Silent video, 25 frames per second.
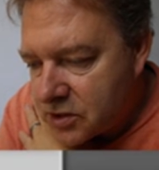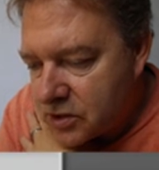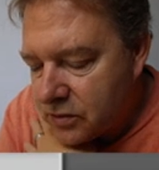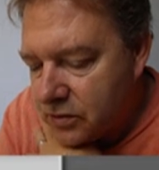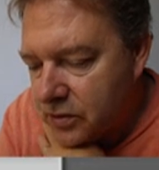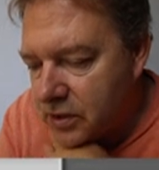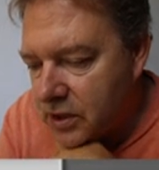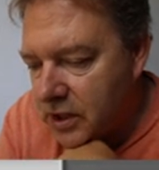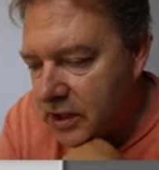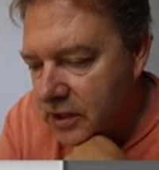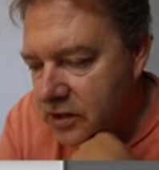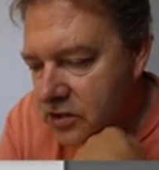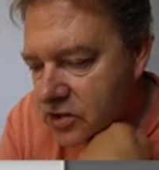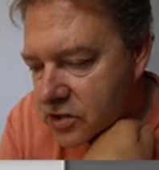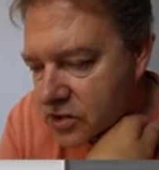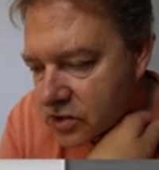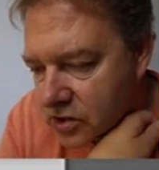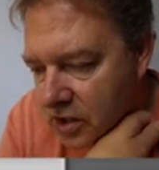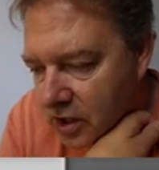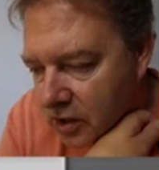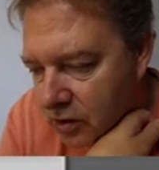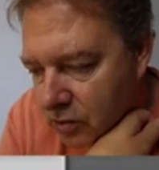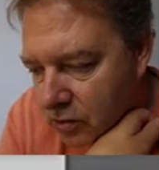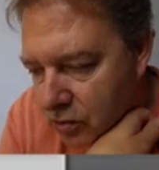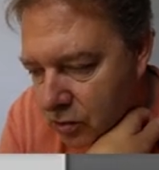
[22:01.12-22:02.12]
to really
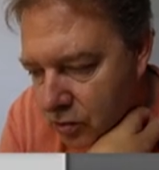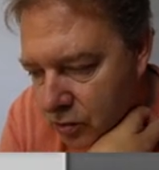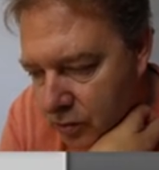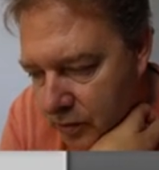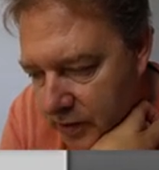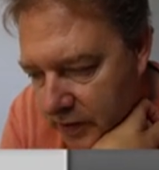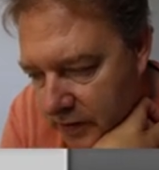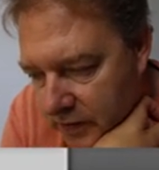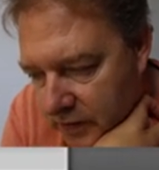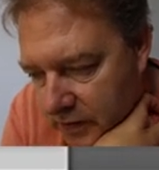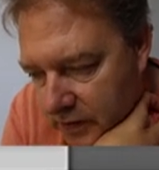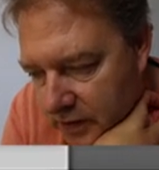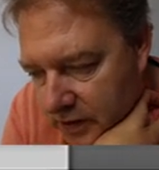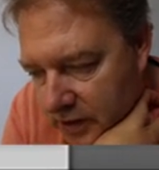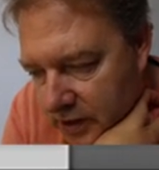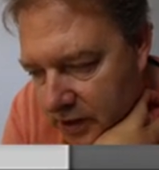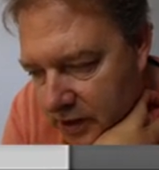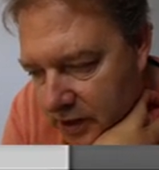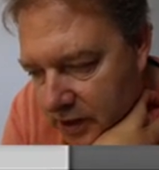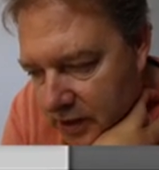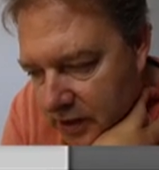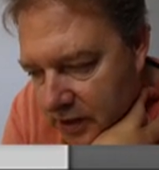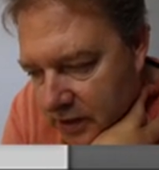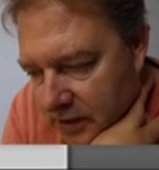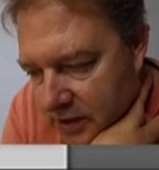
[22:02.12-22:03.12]
struggle with
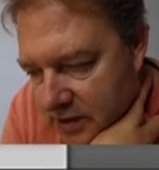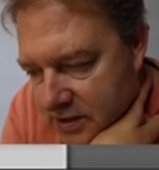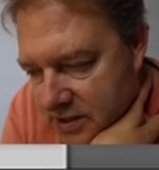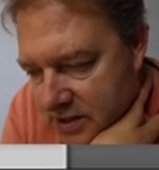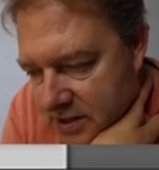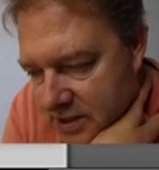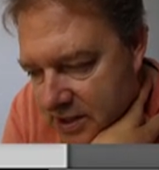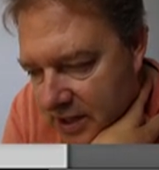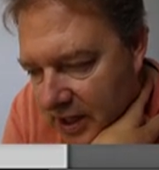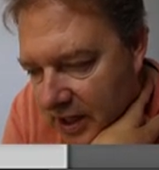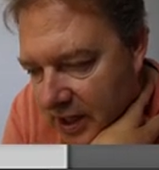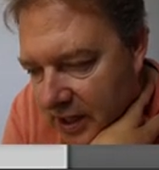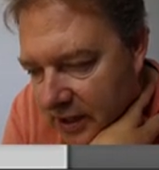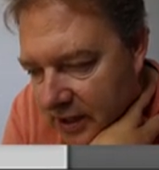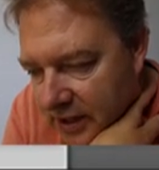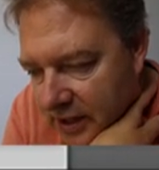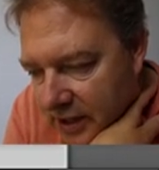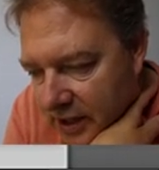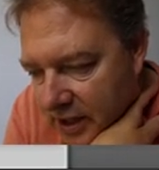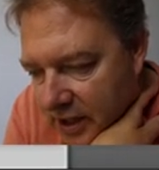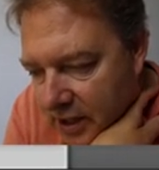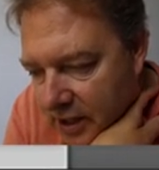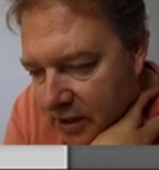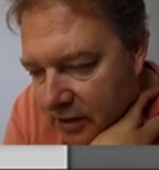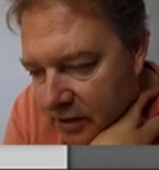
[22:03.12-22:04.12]
this dark
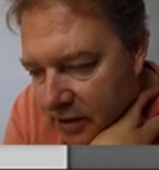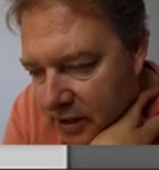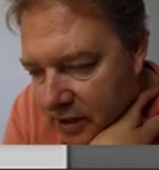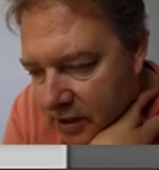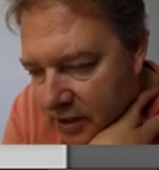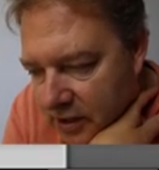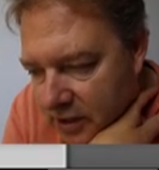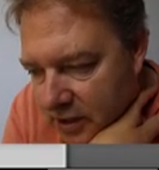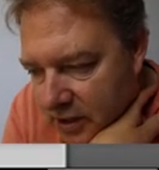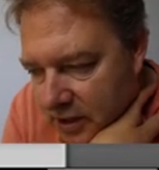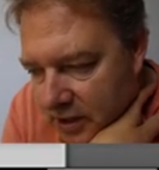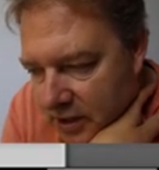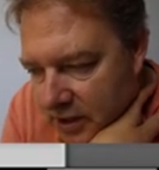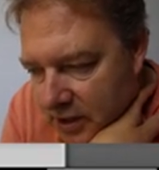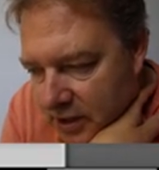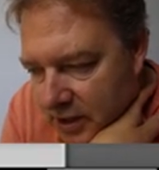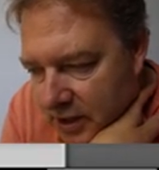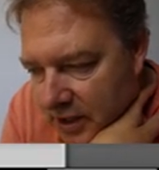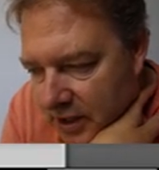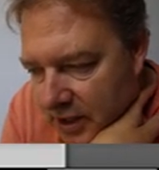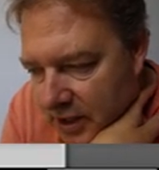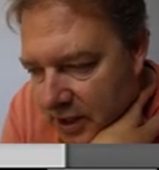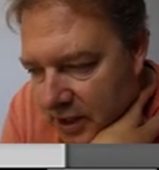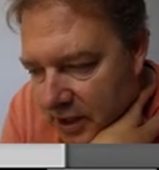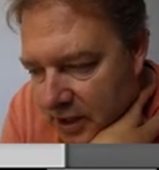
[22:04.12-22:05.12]
area,
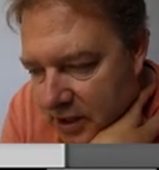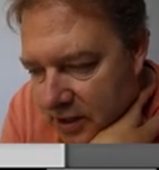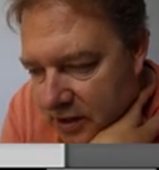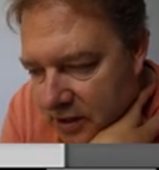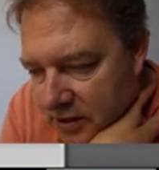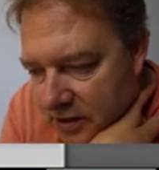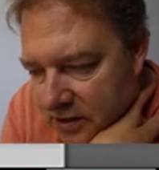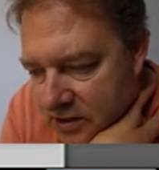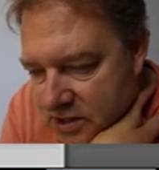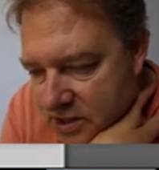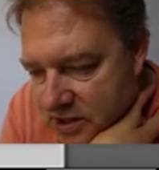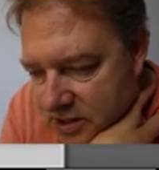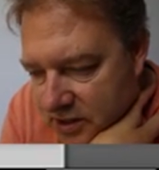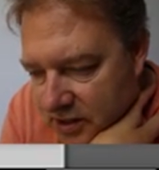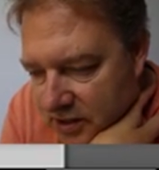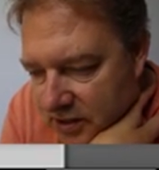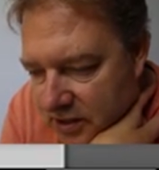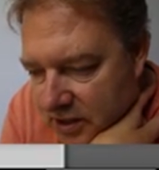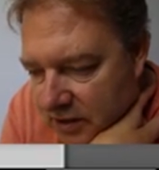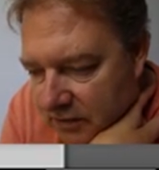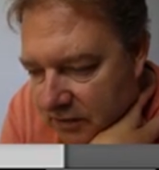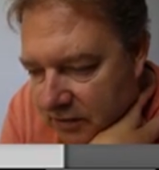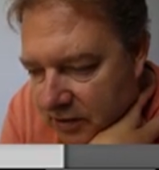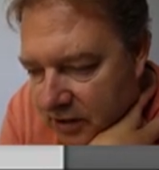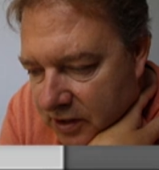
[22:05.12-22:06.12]
and it's
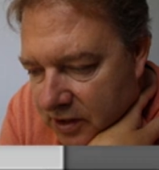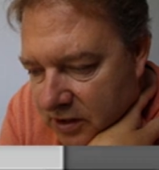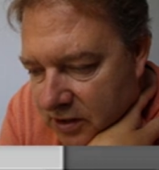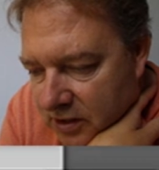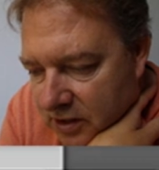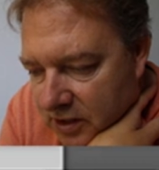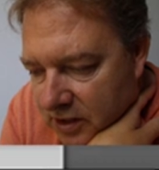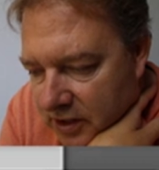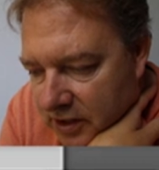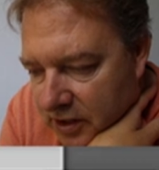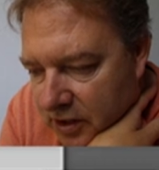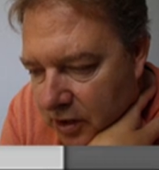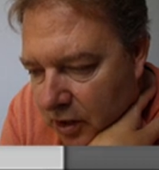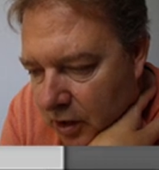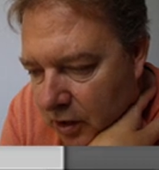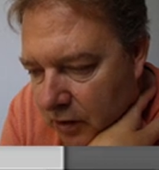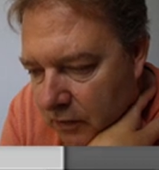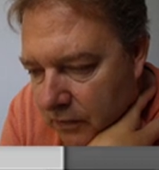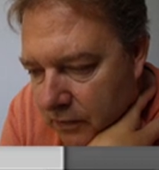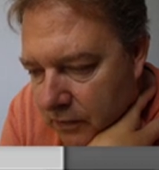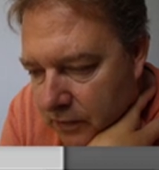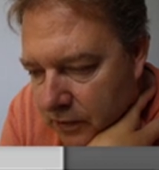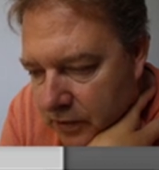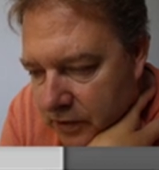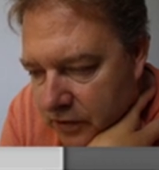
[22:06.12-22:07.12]
significantly
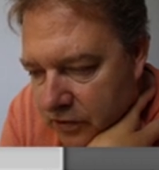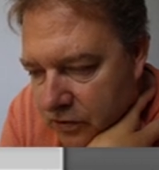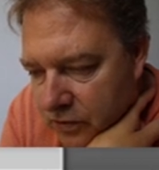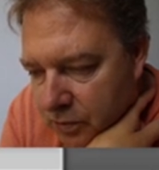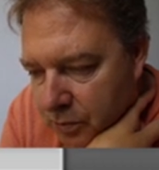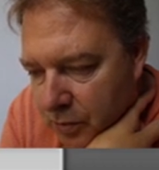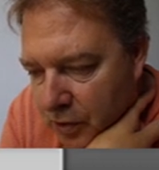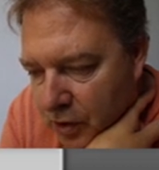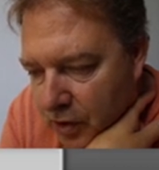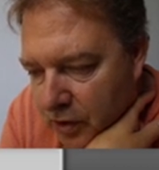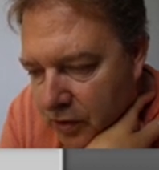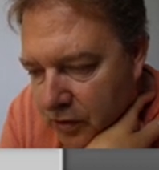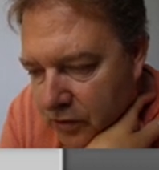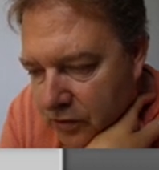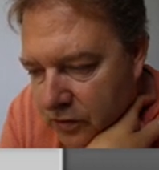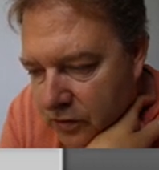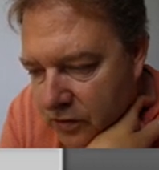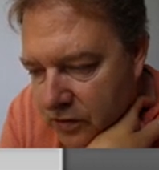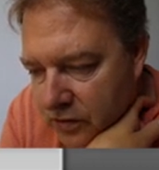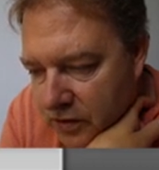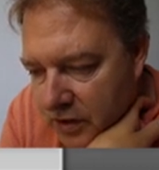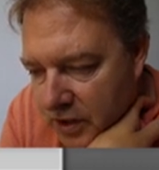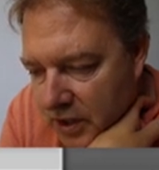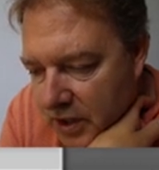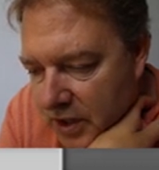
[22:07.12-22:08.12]

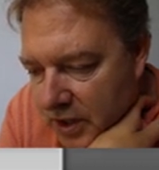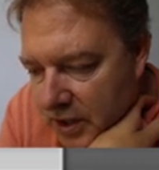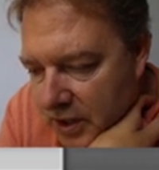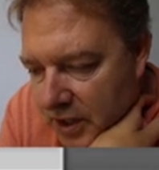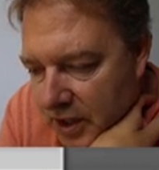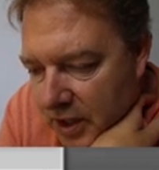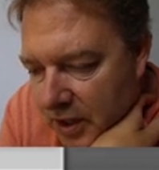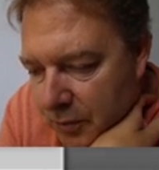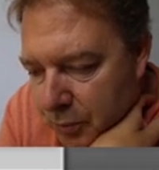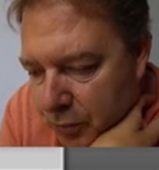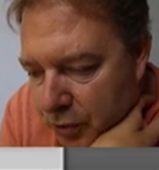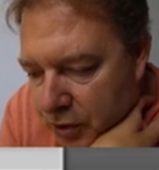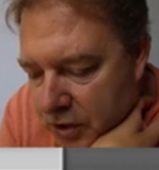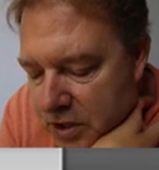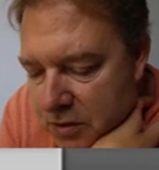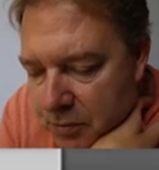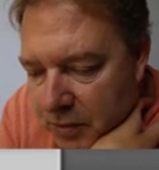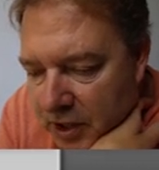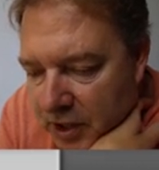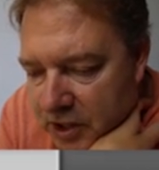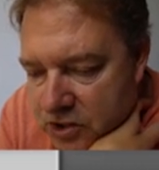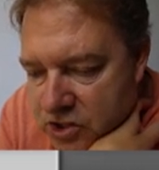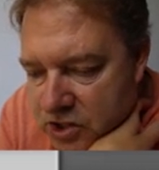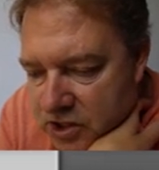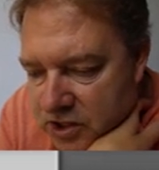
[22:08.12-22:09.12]
overexposed. Pretty
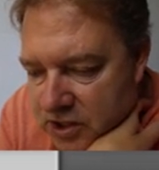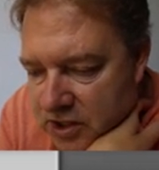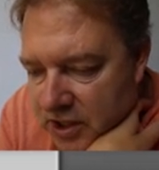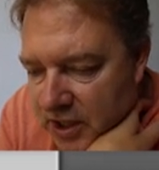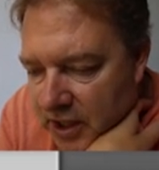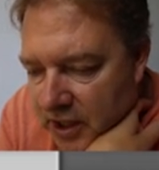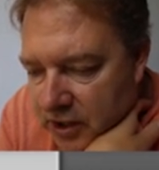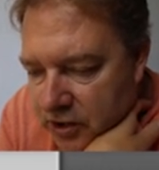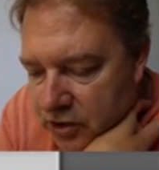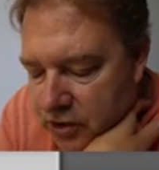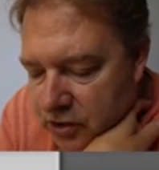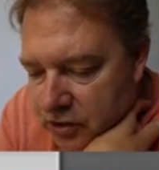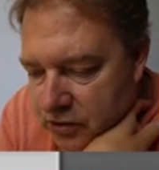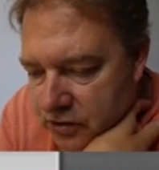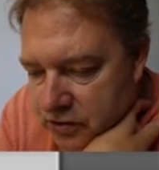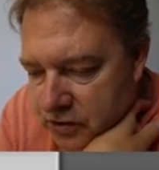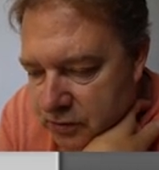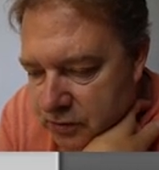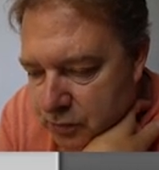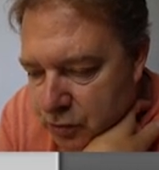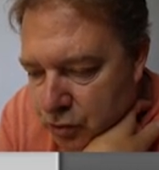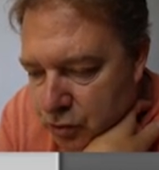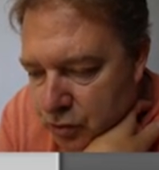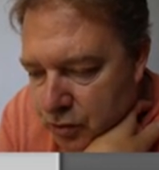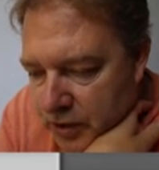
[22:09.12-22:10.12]
much an
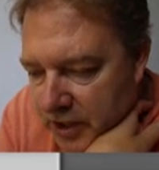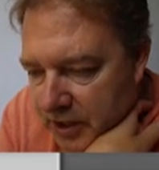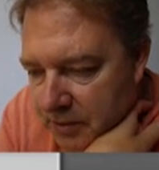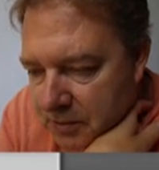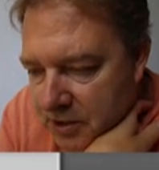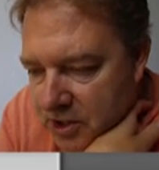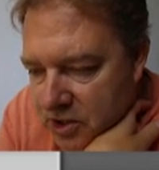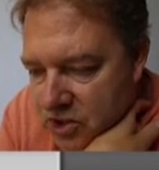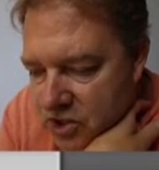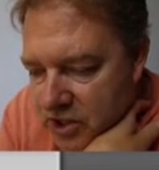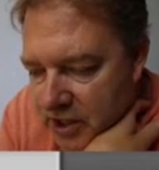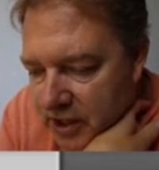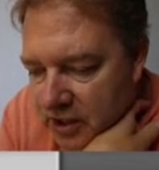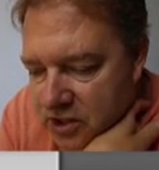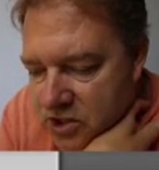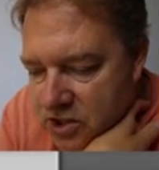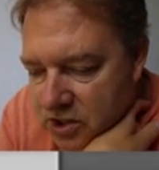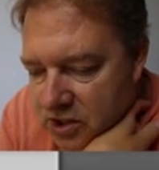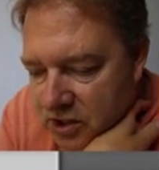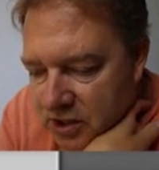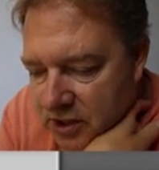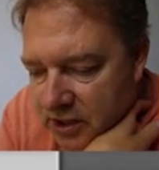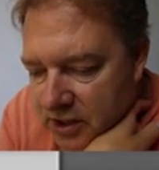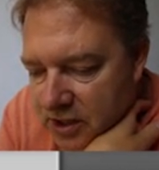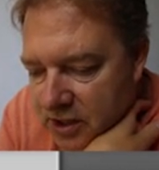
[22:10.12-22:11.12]
unusable image
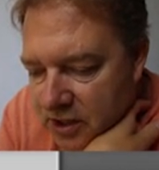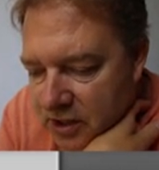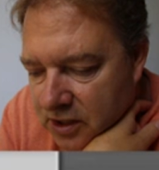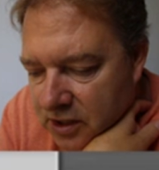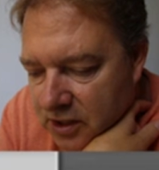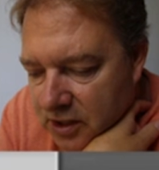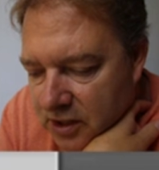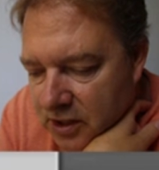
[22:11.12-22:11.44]
actually.